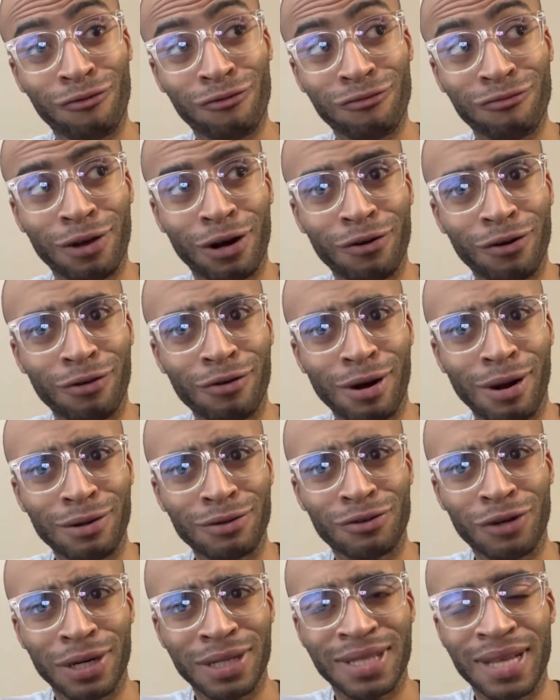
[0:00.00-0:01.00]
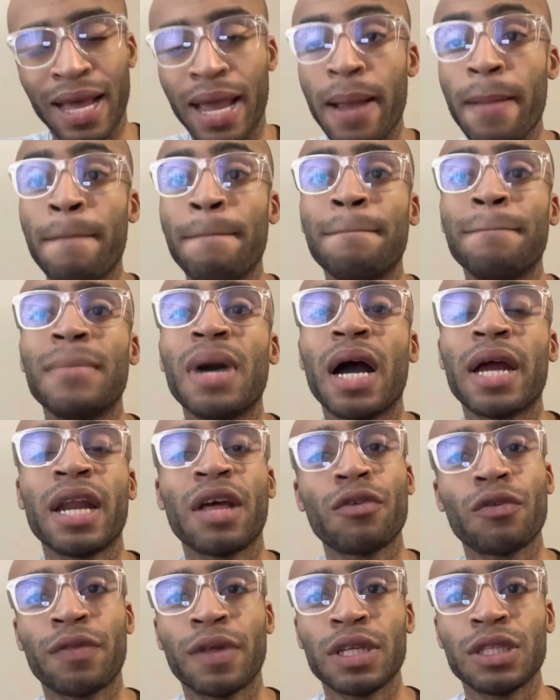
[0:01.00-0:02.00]
I don't know what I was trying to say.
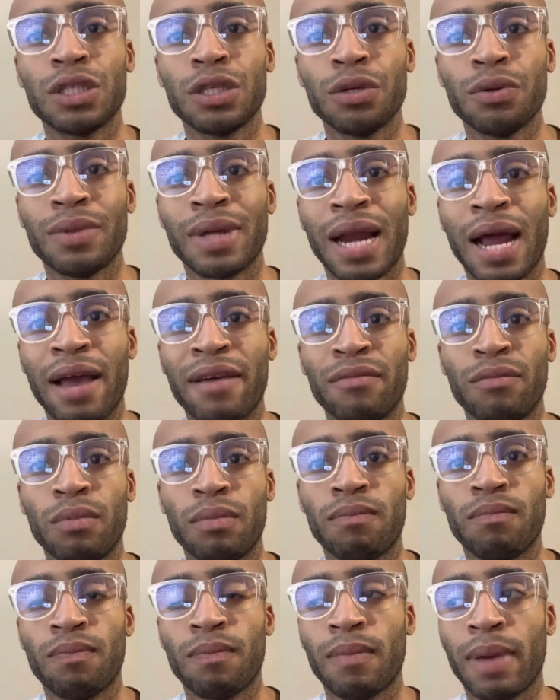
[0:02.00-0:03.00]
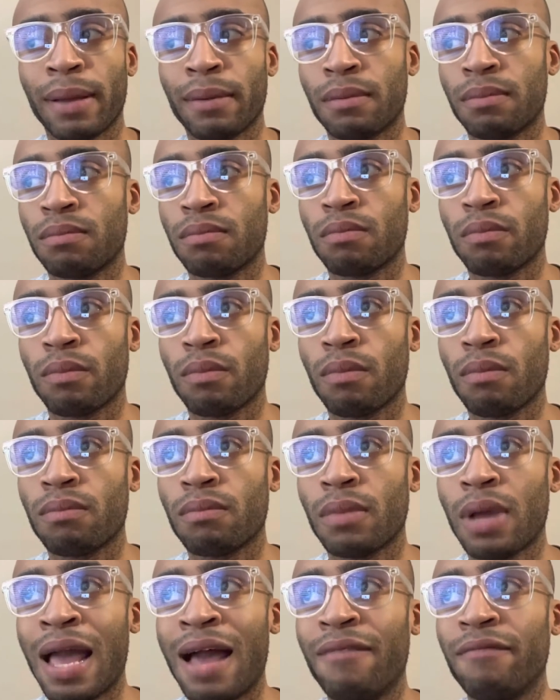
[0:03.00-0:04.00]
Another thing too that I like
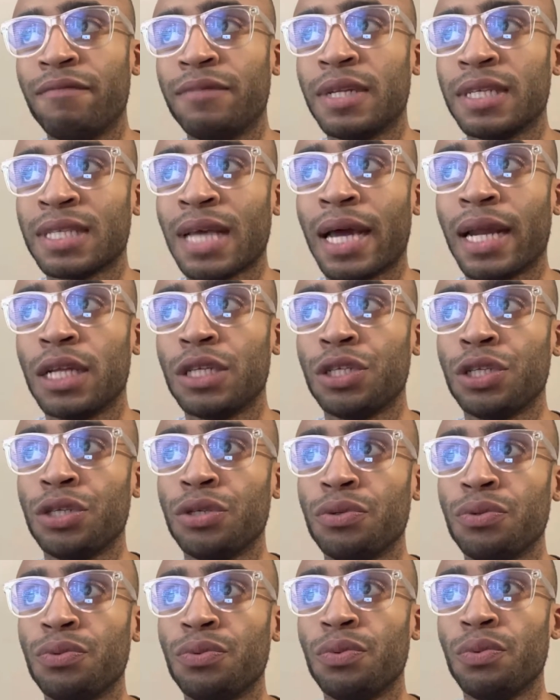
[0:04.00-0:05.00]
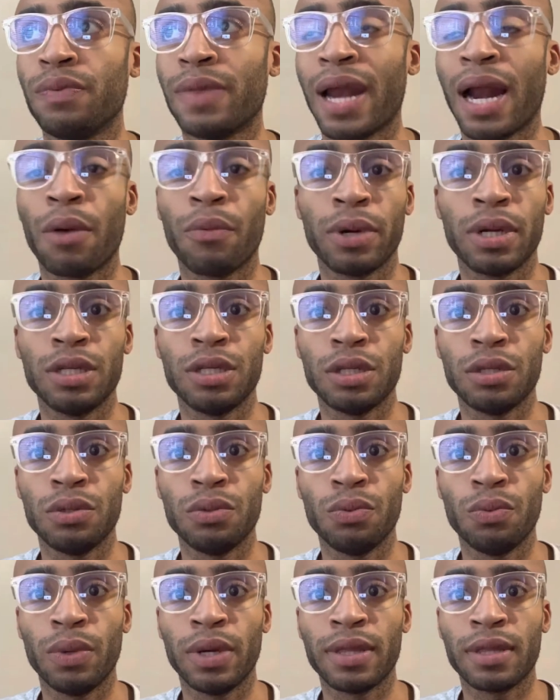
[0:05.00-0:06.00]
have decided to that I want to
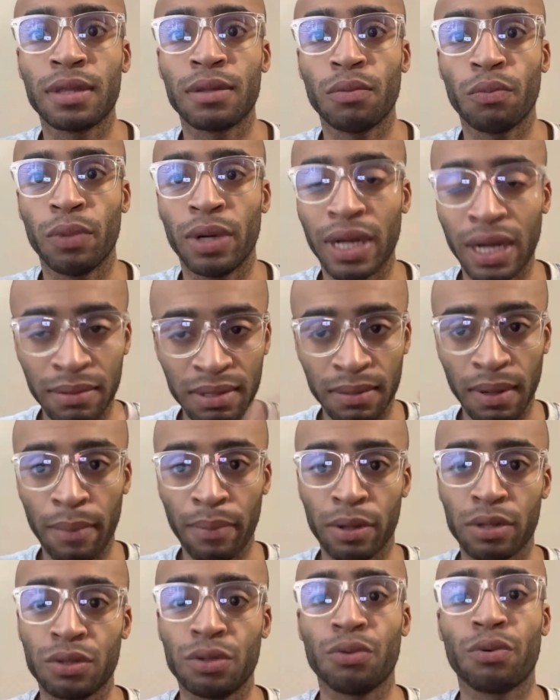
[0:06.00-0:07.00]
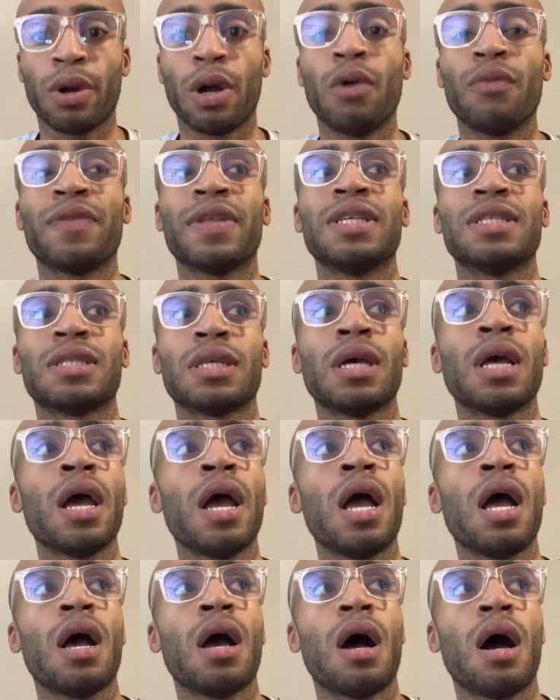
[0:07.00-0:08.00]
do with when it comes to my personal growth is
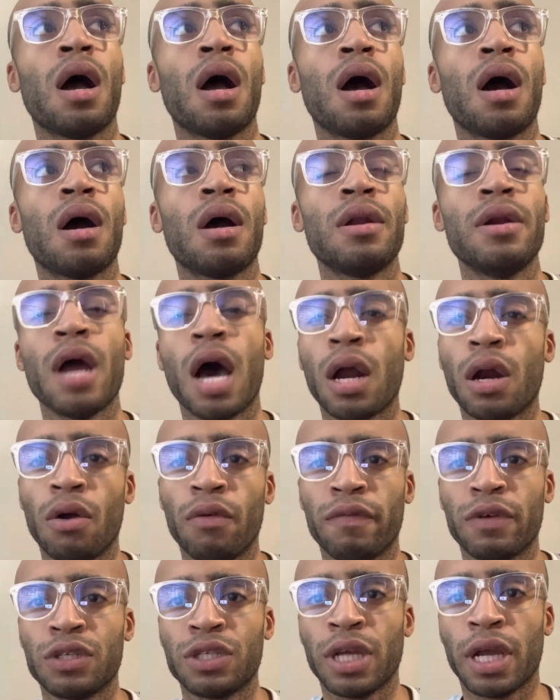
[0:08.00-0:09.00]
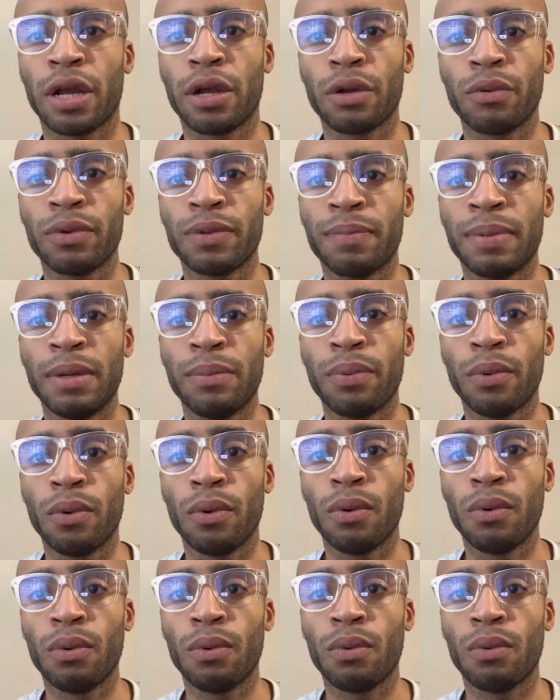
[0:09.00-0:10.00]
not oversharing with
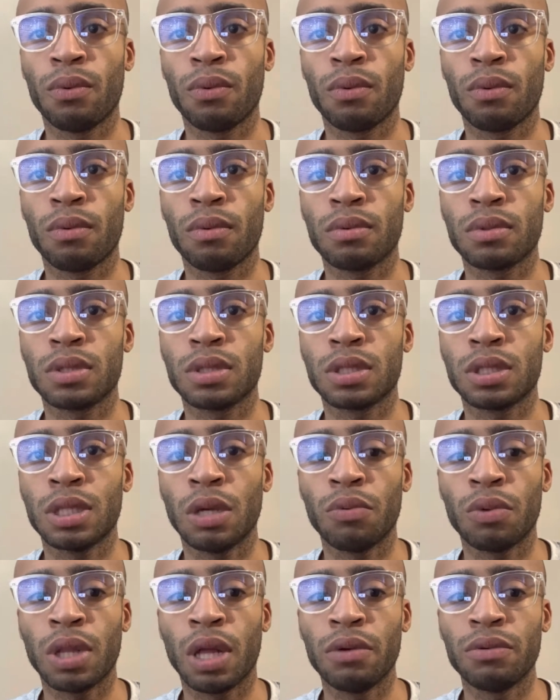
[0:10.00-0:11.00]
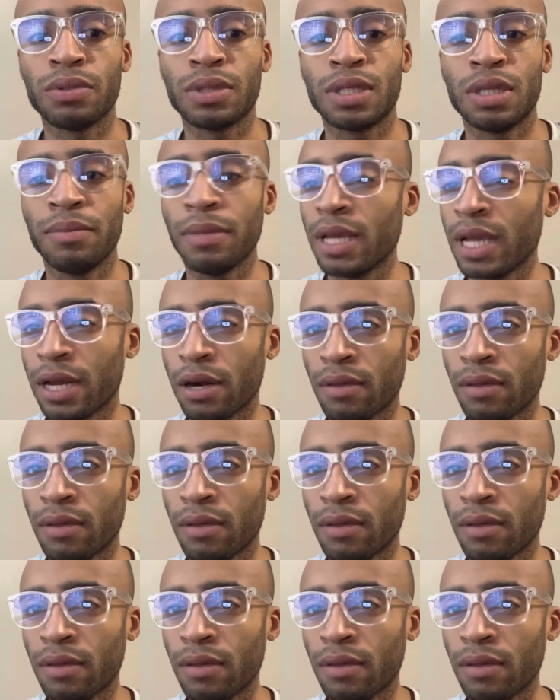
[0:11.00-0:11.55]
people so close to me.